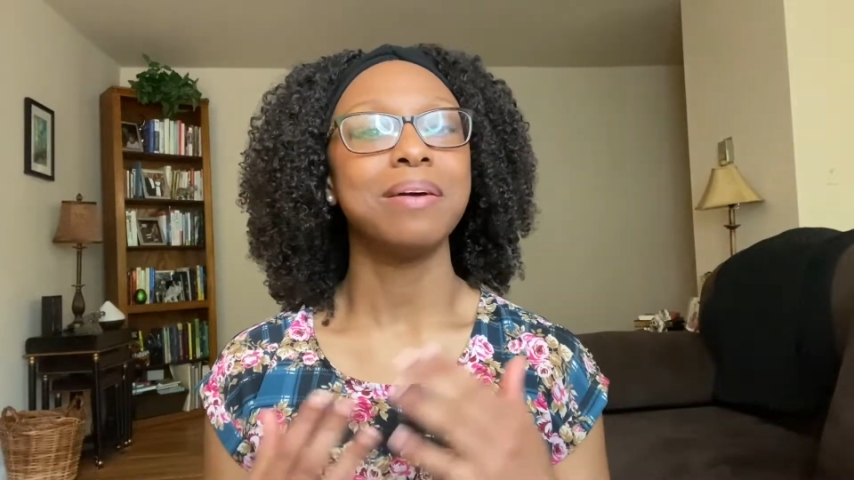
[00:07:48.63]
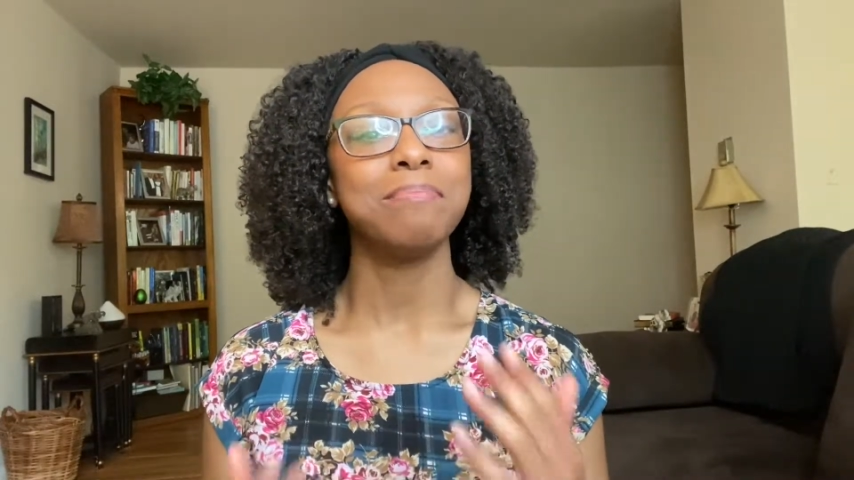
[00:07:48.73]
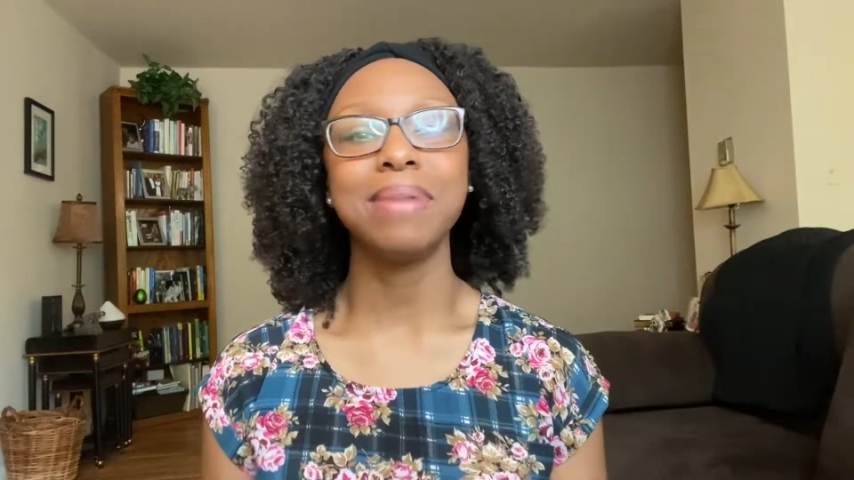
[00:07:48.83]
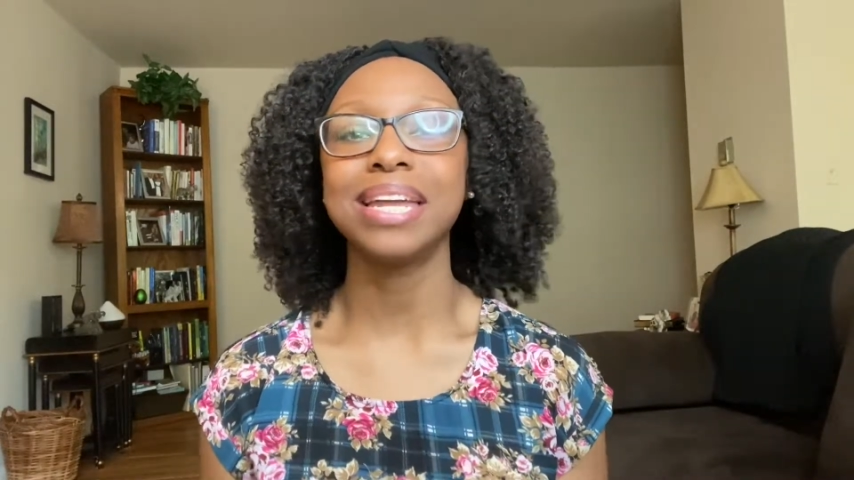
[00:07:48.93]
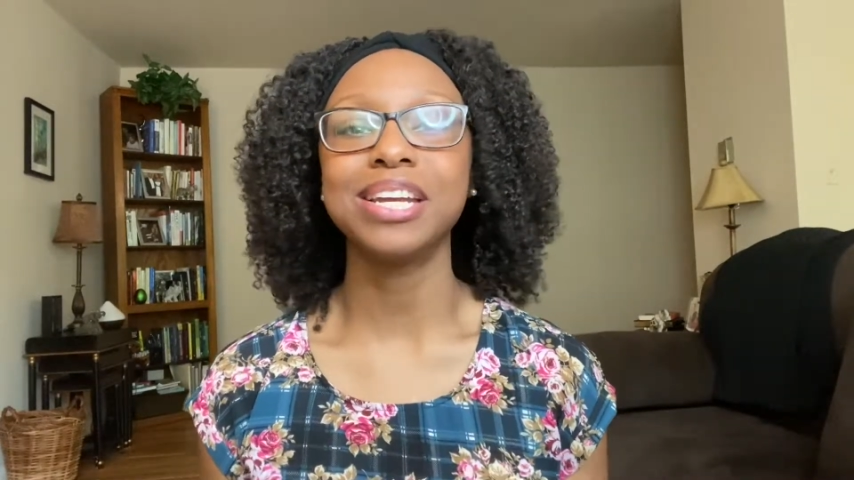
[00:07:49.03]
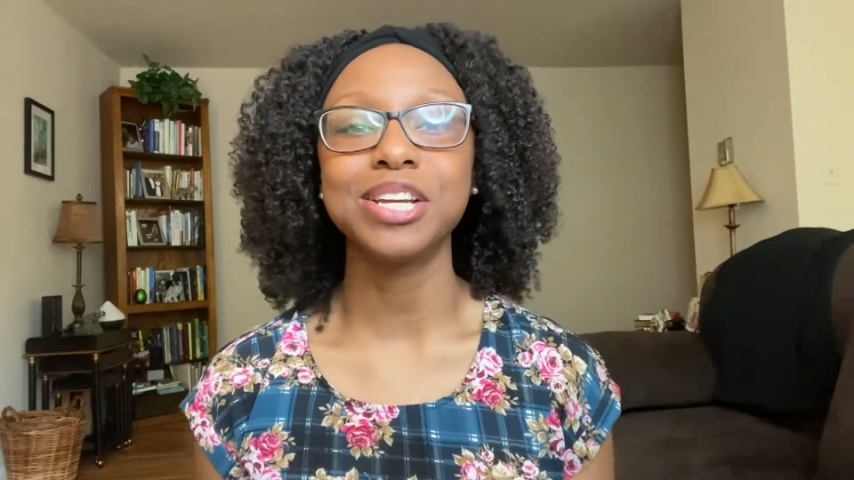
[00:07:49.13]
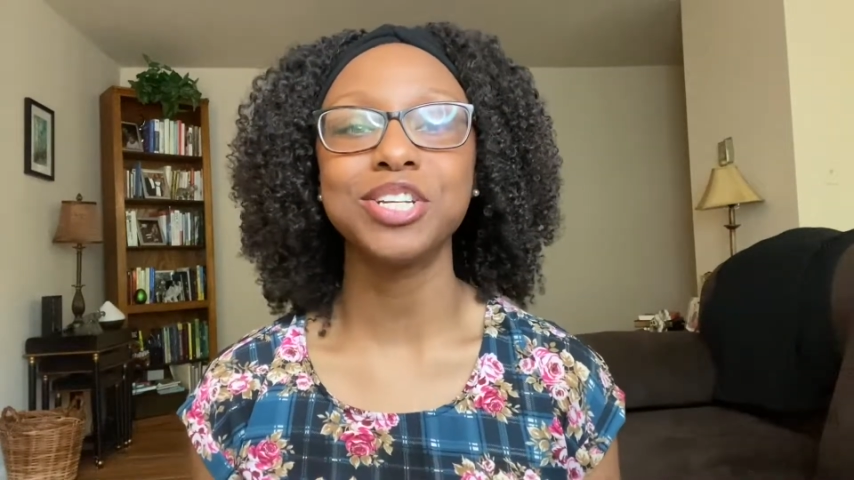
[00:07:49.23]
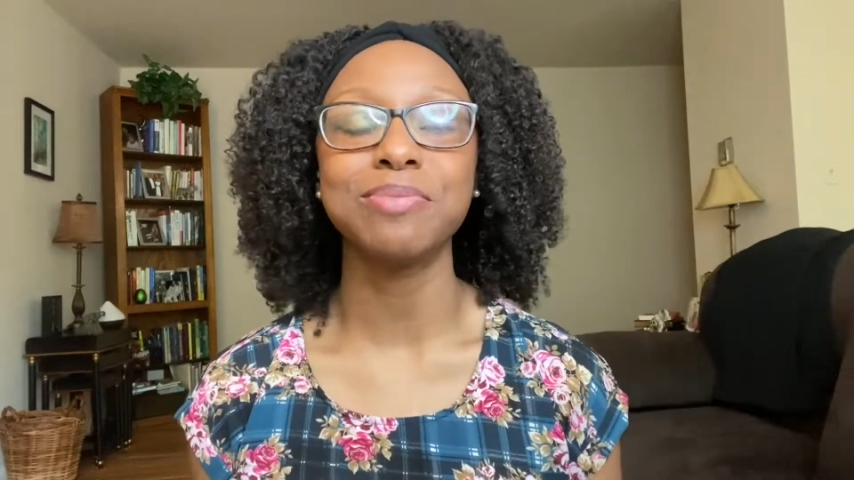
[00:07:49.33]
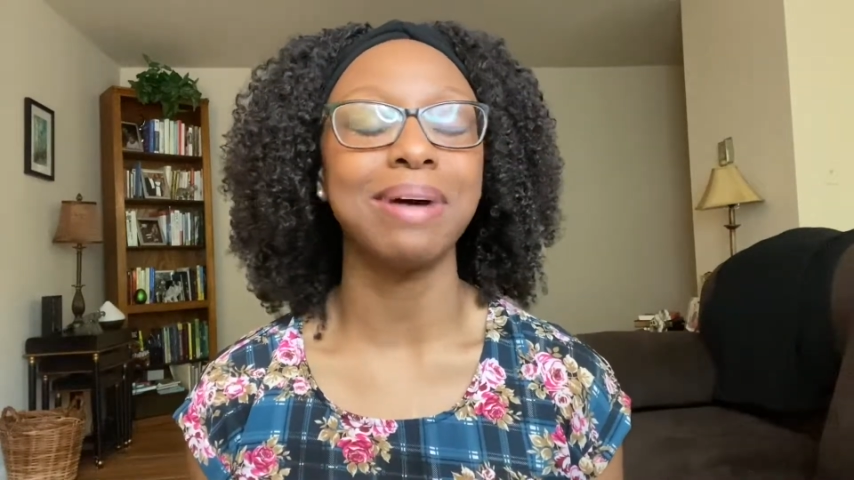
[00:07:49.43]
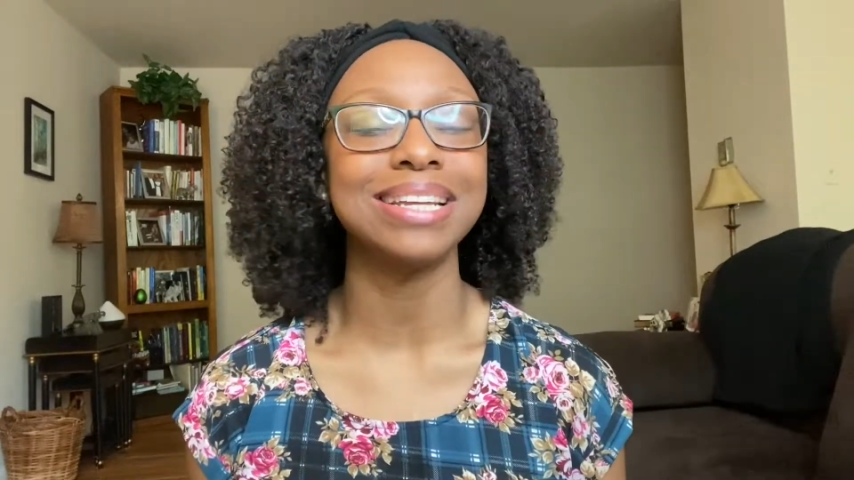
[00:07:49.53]

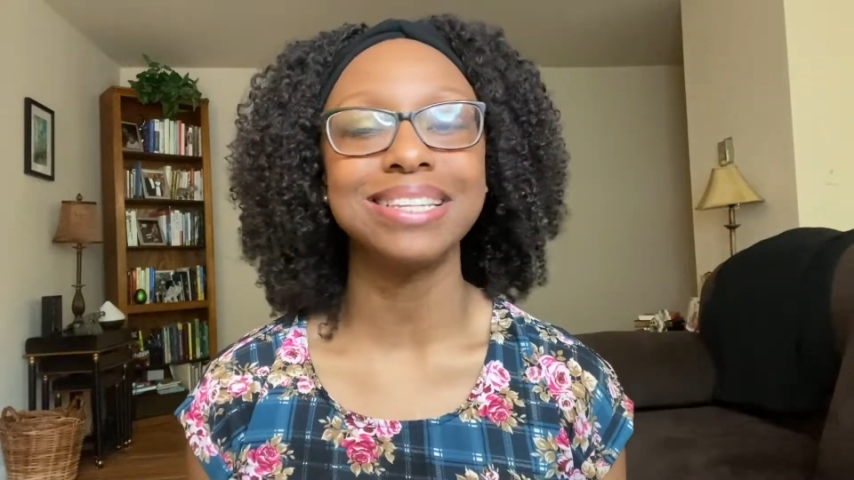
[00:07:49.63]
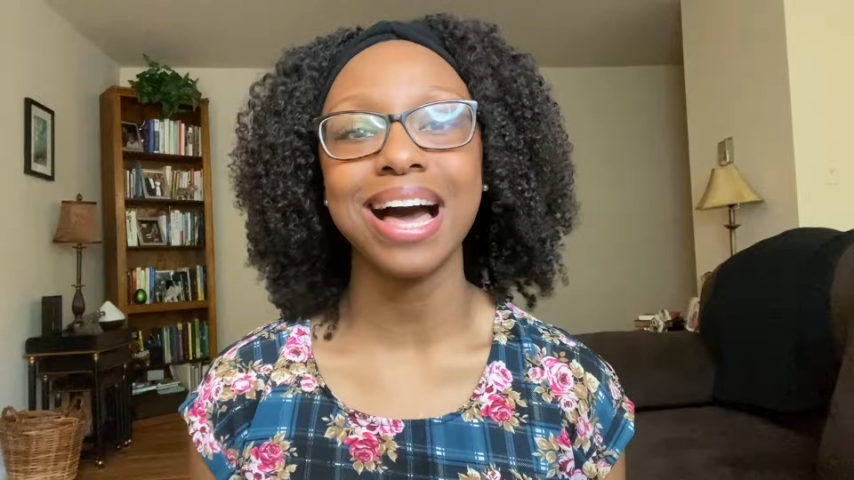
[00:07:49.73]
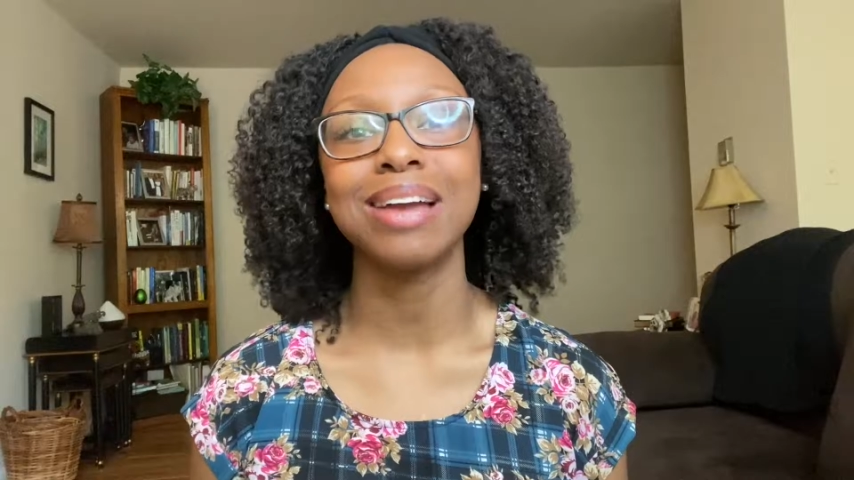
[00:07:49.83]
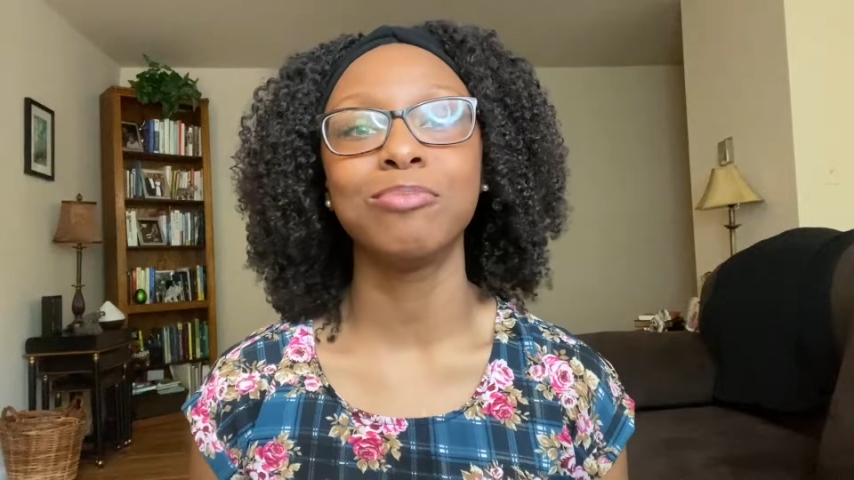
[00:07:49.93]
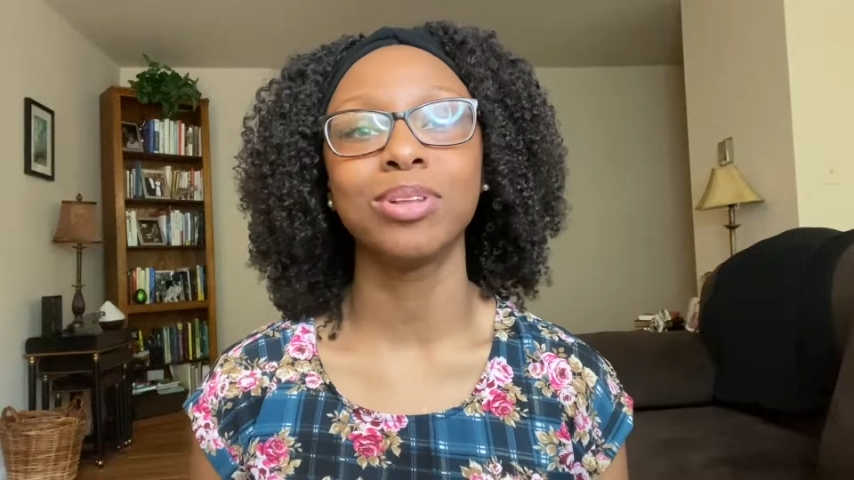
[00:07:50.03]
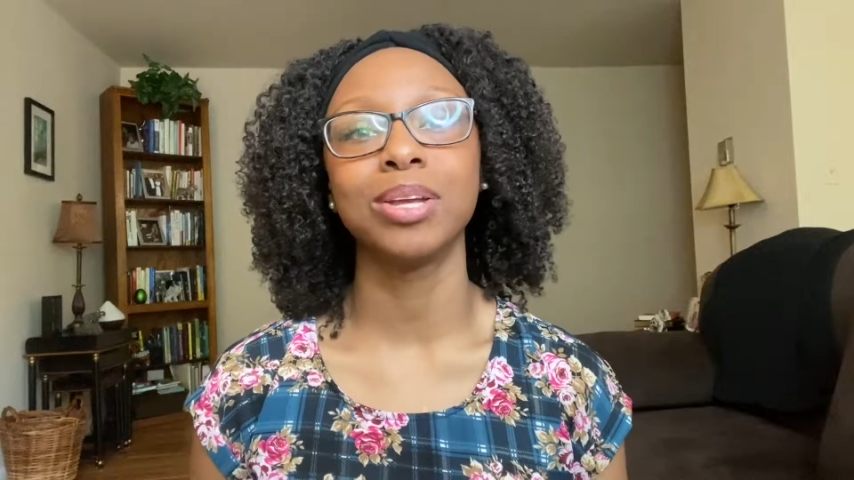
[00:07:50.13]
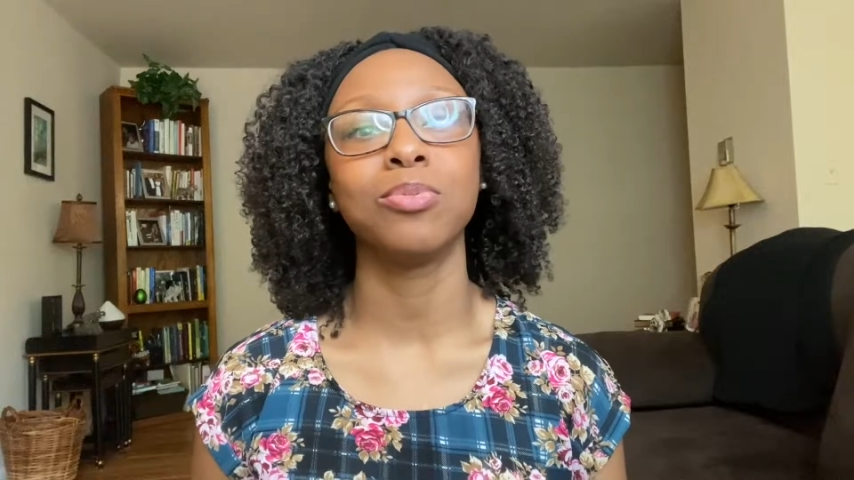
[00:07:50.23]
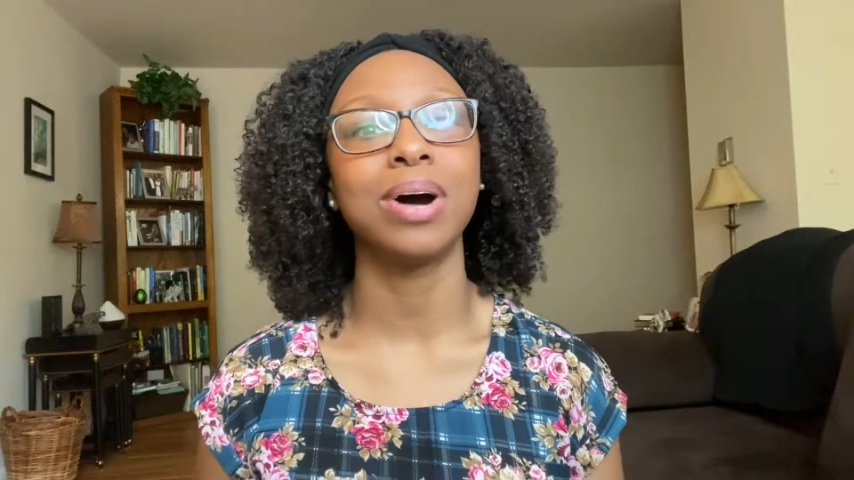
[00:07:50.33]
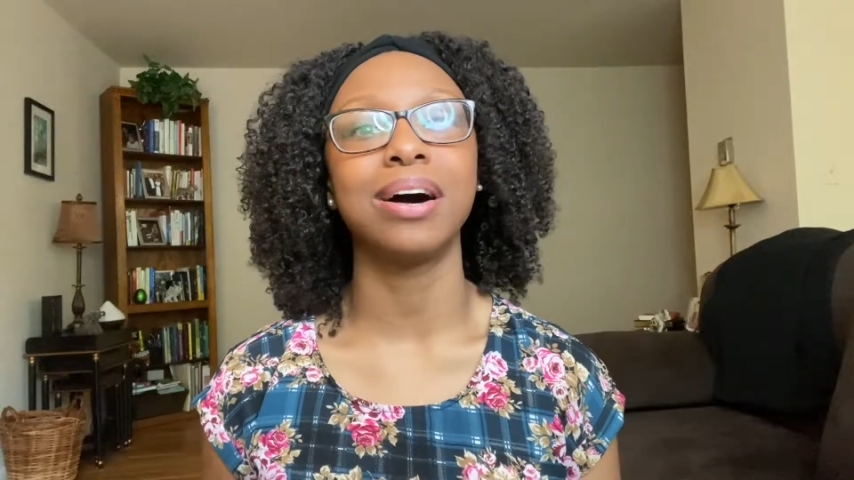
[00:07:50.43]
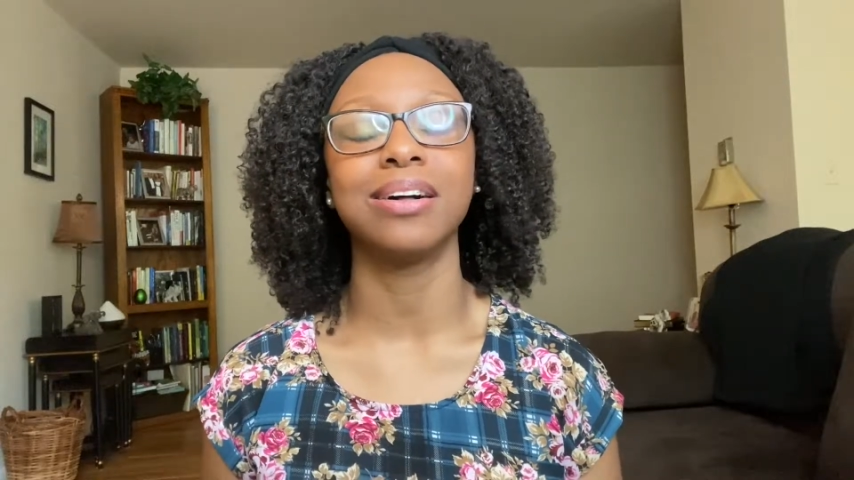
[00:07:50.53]
manage my time really
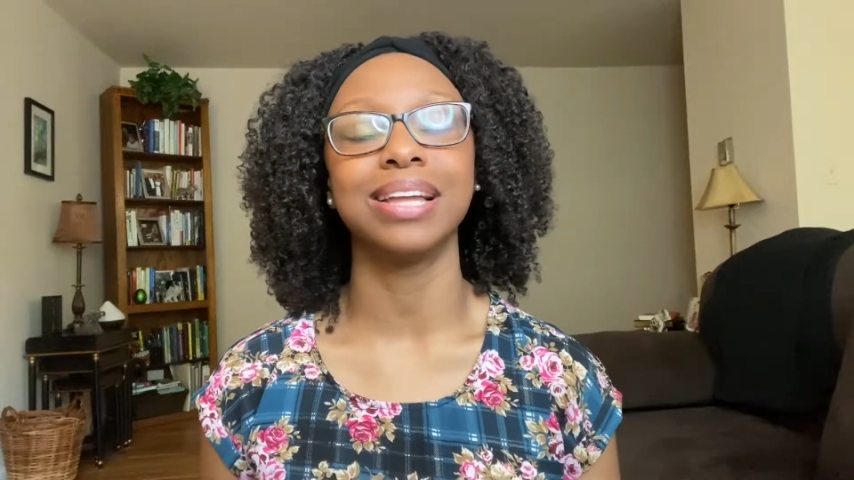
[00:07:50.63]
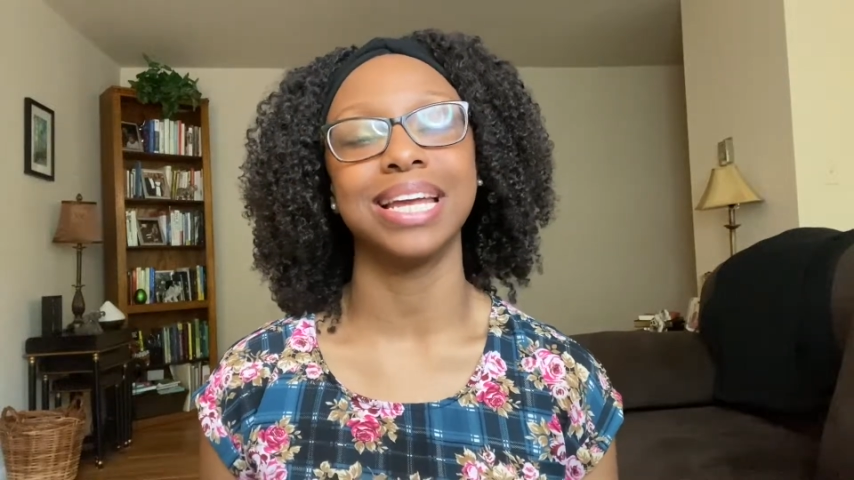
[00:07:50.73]
well